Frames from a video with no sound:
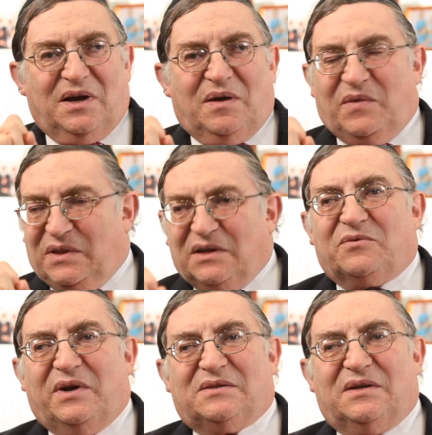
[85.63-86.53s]
my little
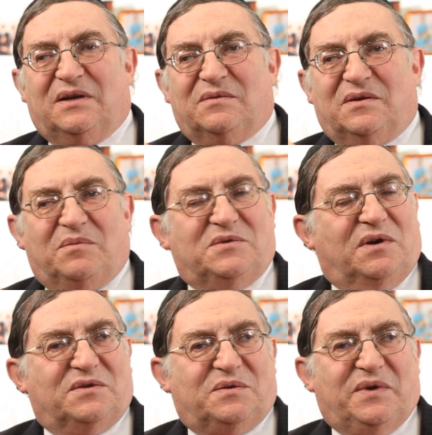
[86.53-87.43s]
grandson comes
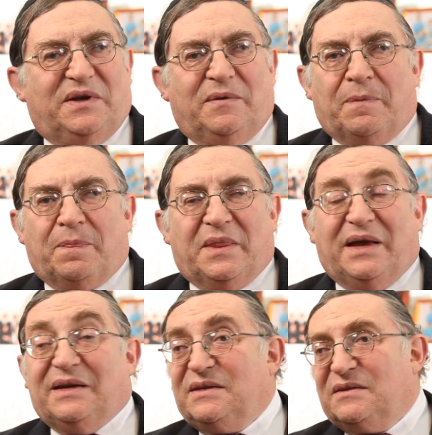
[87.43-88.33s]
over to me
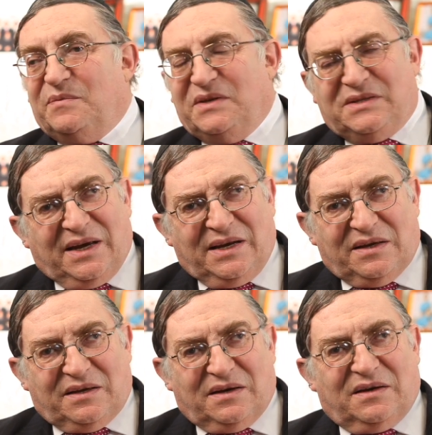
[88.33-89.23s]
and he says to me,
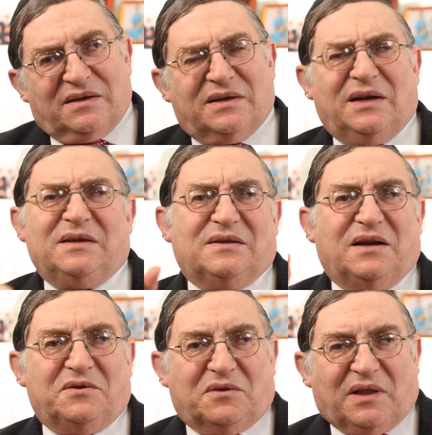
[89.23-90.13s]
Zaidi, can I sit
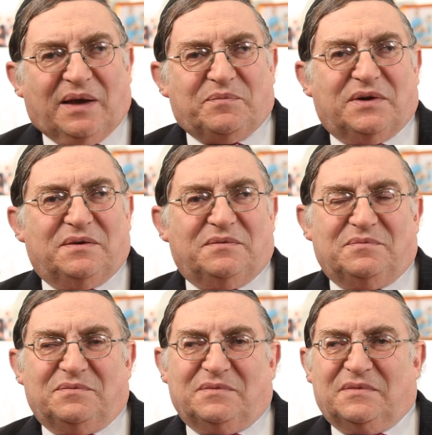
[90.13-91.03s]
on your lap?
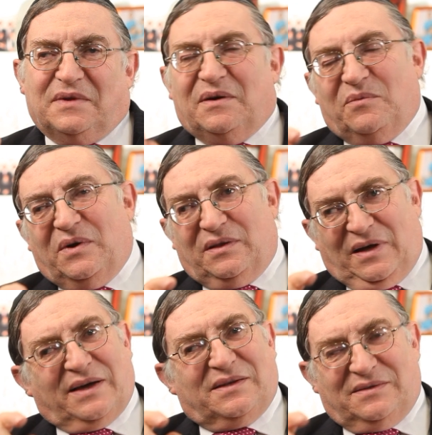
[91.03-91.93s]
Well,
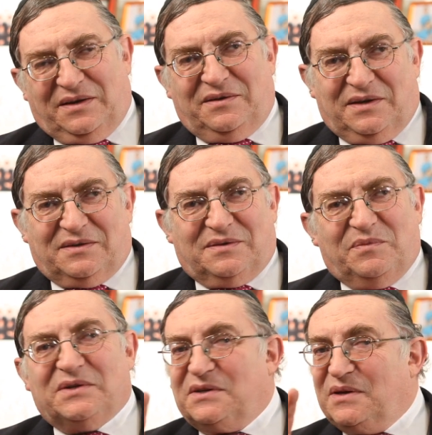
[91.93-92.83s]
I can tell you this,
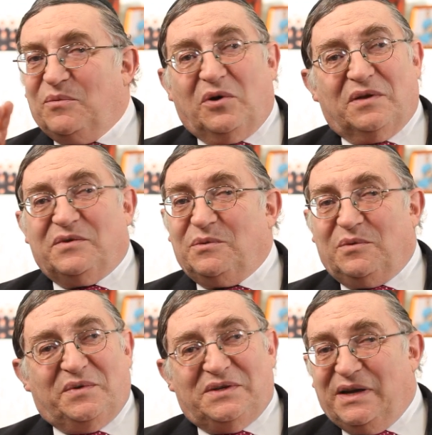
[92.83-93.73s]
Mitzvah Hashem, all of you will
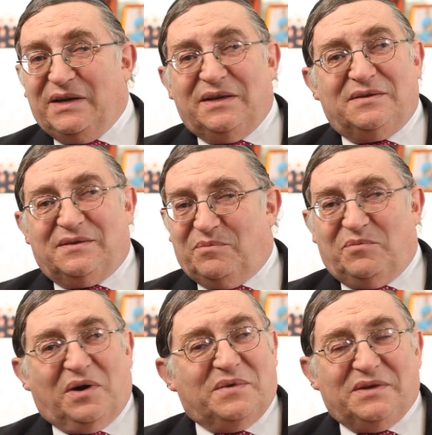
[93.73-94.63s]
be Zaidis and
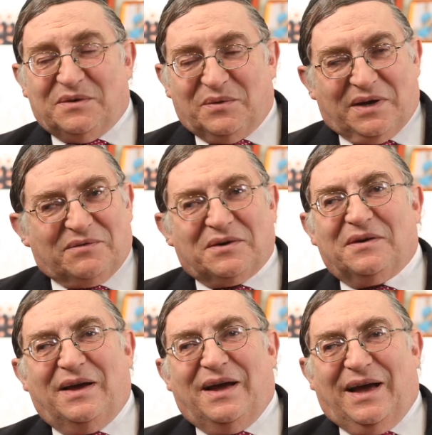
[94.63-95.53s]
Bubbies or whatever,
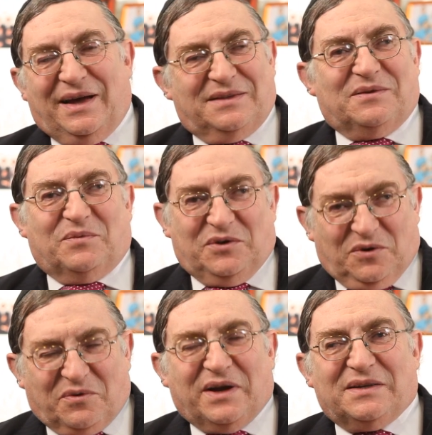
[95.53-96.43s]
and when your
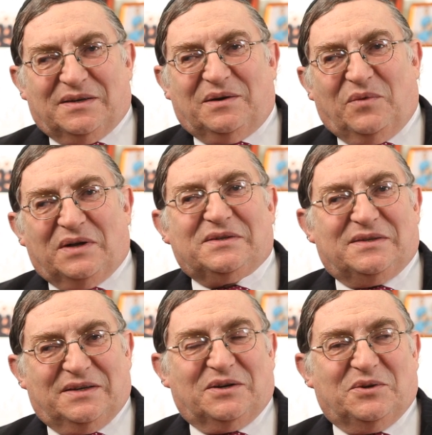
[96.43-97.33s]
grandson wants to
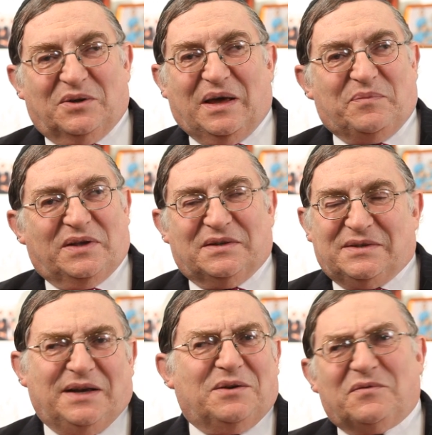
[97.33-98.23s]
sit on your lap by the
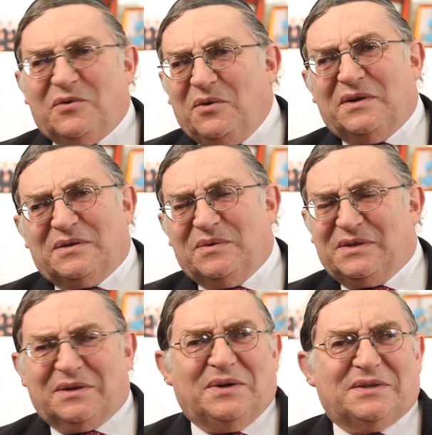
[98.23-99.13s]
Seder, of course, what's
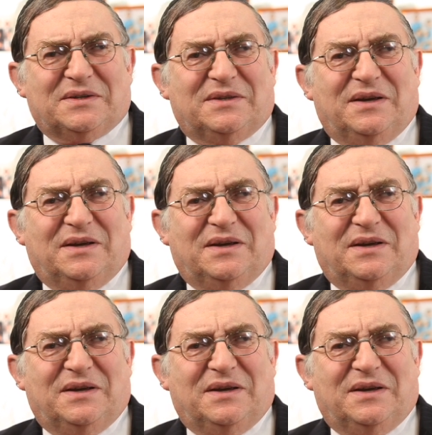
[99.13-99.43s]
the question?